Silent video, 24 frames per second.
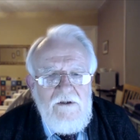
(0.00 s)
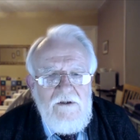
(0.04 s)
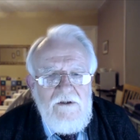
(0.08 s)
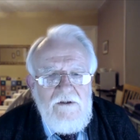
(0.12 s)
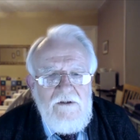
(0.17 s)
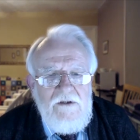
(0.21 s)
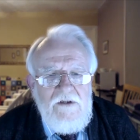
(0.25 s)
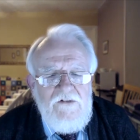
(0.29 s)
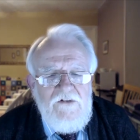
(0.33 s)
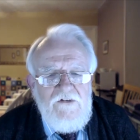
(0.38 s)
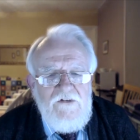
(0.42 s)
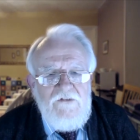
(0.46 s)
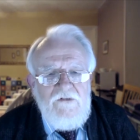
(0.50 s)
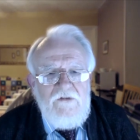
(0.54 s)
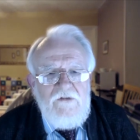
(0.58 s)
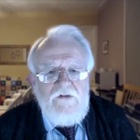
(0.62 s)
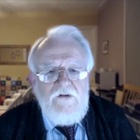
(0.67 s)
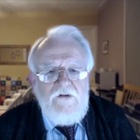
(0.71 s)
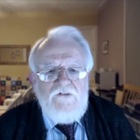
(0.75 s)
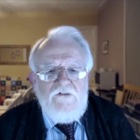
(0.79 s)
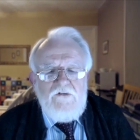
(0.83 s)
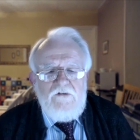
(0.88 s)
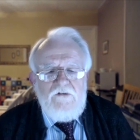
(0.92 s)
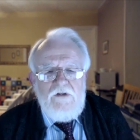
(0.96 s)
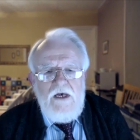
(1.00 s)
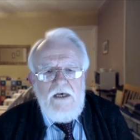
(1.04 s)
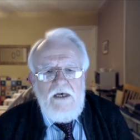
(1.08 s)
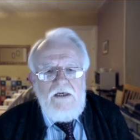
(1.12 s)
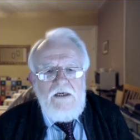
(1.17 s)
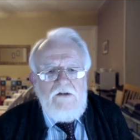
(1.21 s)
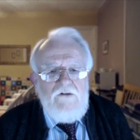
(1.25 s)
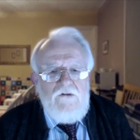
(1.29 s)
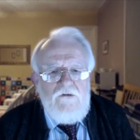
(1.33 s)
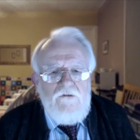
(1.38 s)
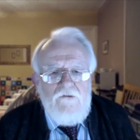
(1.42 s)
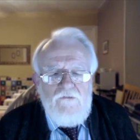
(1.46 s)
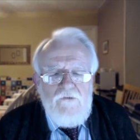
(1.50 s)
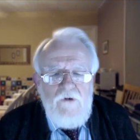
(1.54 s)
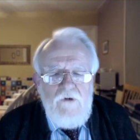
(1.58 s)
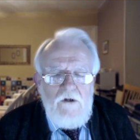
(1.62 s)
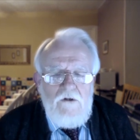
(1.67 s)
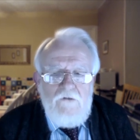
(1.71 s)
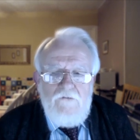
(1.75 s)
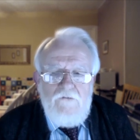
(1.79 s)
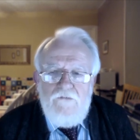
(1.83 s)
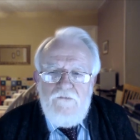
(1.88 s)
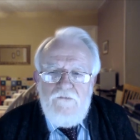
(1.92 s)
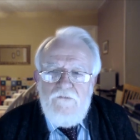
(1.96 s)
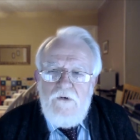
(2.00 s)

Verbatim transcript: this this state of, of